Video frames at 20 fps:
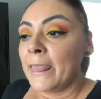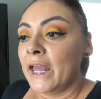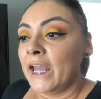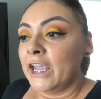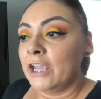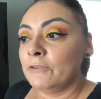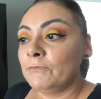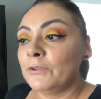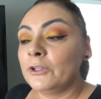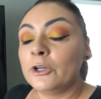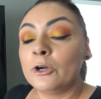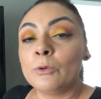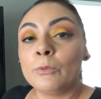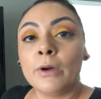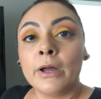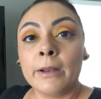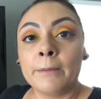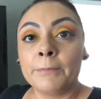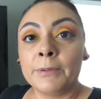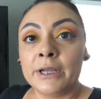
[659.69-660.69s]
If you don't
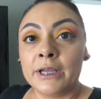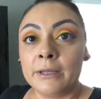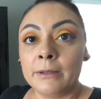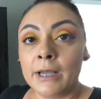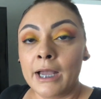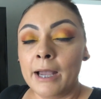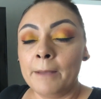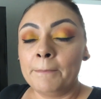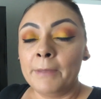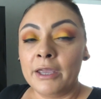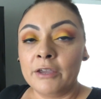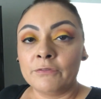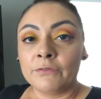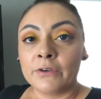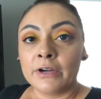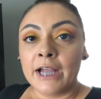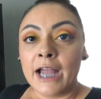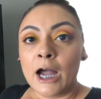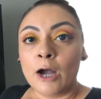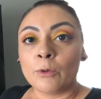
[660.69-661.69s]
wanna pay, uh, pay
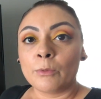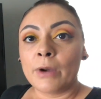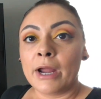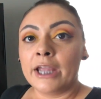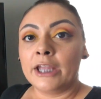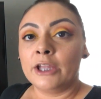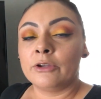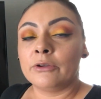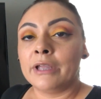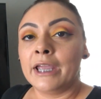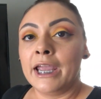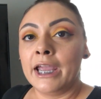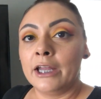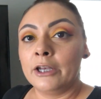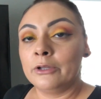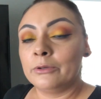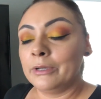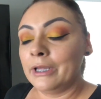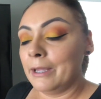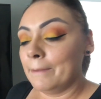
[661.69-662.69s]
for it outright, you can
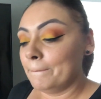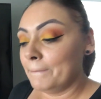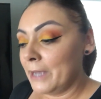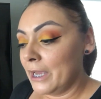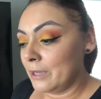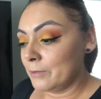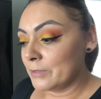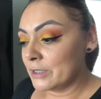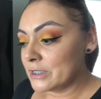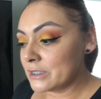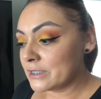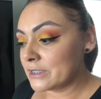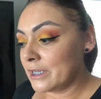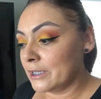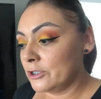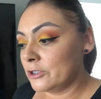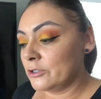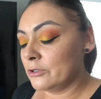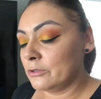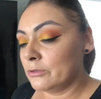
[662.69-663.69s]
do it in payments.
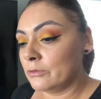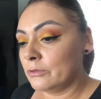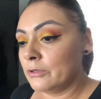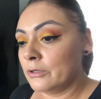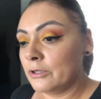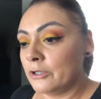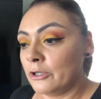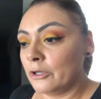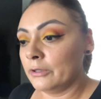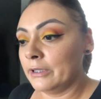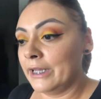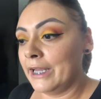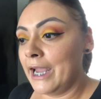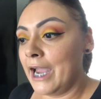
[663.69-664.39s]
I do know they